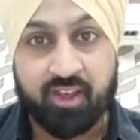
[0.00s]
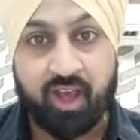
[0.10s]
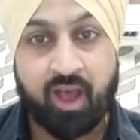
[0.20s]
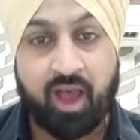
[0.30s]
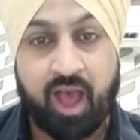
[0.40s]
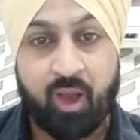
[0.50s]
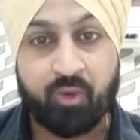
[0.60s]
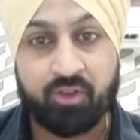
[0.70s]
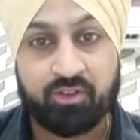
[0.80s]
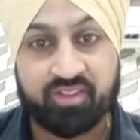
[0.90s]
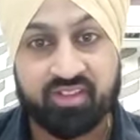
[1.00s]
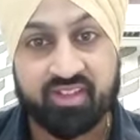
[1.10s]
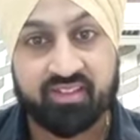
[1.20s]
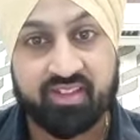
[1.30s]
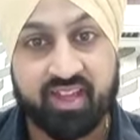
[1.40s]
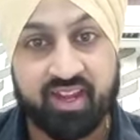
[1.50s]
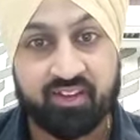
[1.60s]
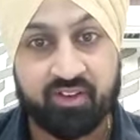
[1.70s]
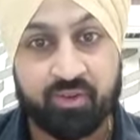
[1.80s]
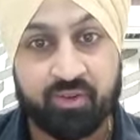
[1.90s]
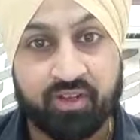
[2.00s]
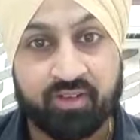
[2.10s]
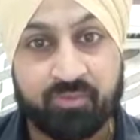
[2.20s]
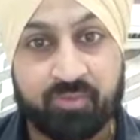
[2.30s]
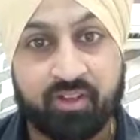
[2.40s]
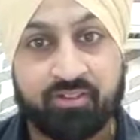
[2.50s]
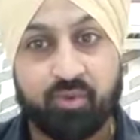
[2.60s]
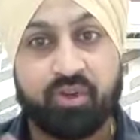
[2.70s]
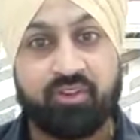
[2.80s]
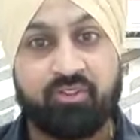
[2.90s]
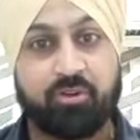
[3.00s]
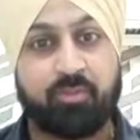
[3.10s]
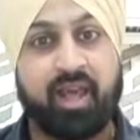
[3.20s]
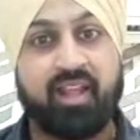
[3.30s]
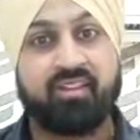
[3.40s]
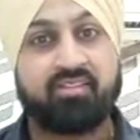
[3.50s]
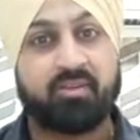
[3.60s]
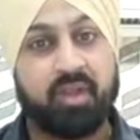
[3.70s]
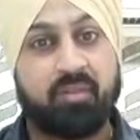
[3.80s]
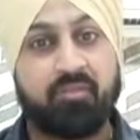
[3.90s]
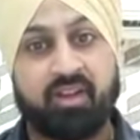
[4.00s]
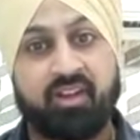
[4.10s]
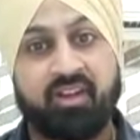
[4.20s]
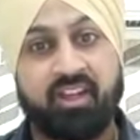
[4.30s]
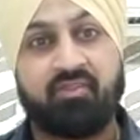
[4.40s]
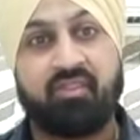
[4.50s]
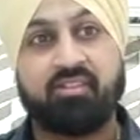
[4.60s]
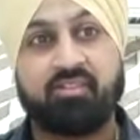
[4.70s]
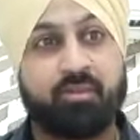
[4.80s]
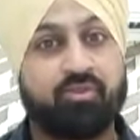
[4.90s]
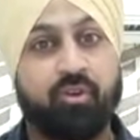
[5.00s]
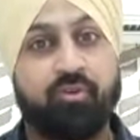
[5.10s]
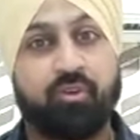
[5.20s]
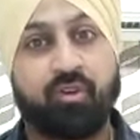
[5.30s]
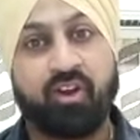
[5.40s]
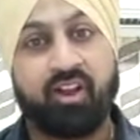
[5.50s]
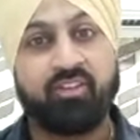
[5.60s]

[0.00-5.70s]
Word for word: Uh, how do you suggest that, you know, uh, a student should plan their September intake if they are supposed to go for online?